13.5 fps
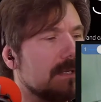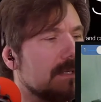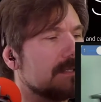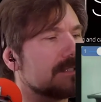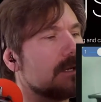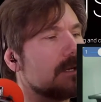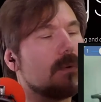
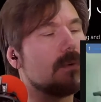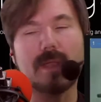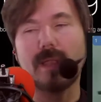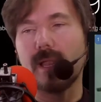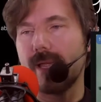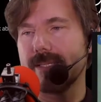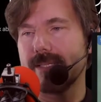So
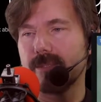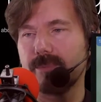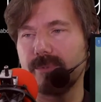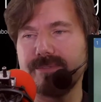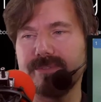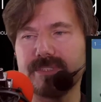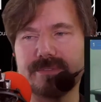like the
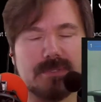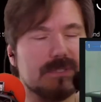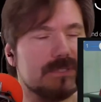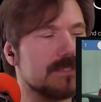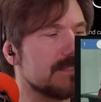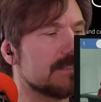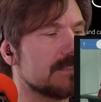previous
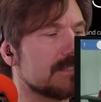version,